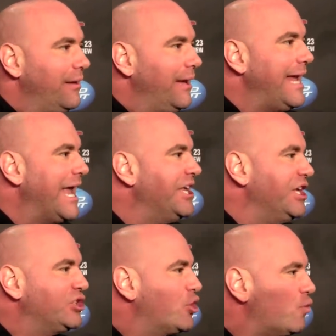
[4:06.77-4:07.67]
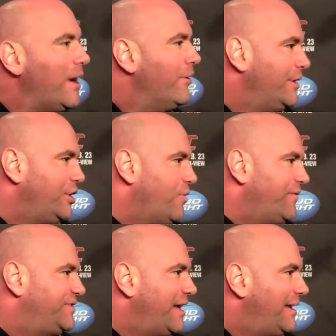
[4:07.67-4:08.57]
He ended his career in the
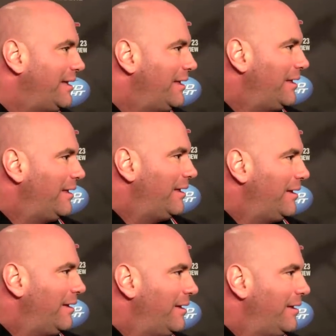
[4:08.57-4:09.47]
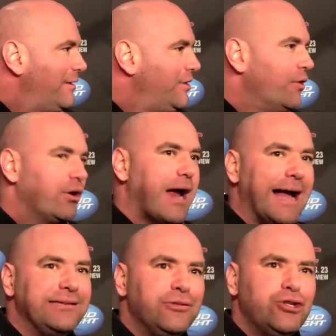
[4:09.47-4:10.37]
UFC. There are
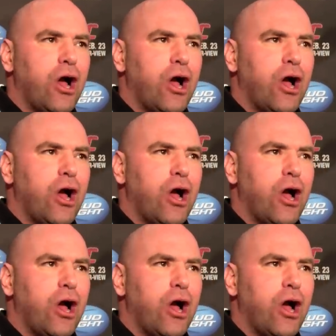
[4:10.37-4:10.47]
guys...